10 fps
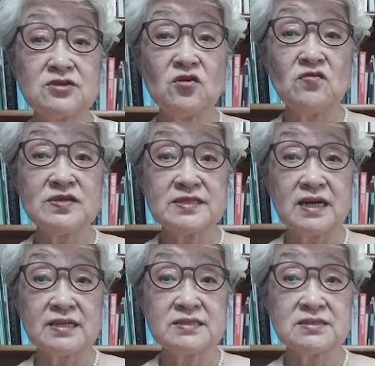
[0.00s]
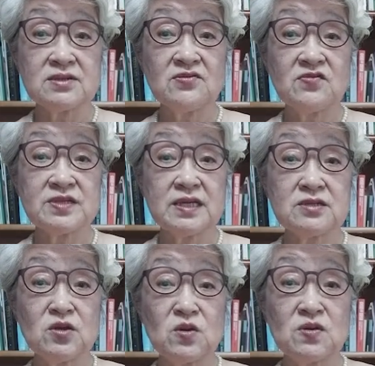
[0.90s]
and oversights for
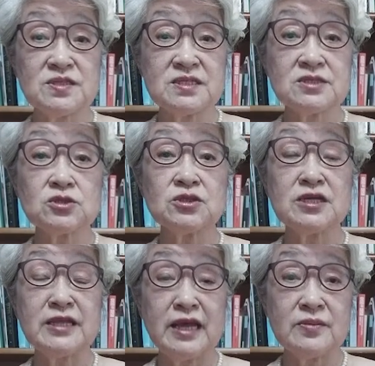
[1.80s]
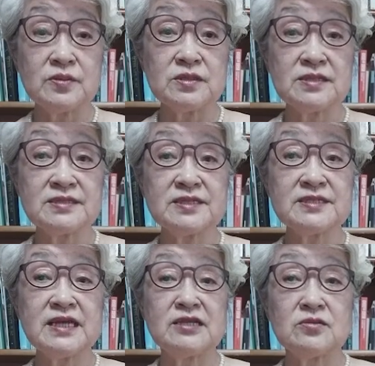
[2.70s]
technologies to enable
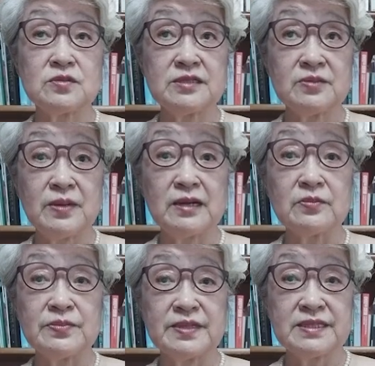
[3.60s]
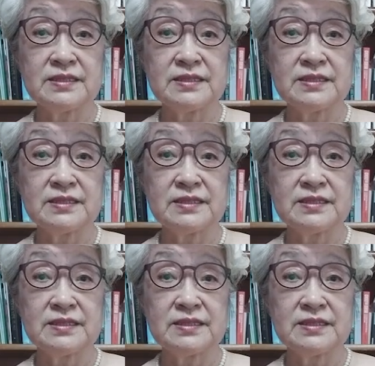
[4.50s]
sustainable development?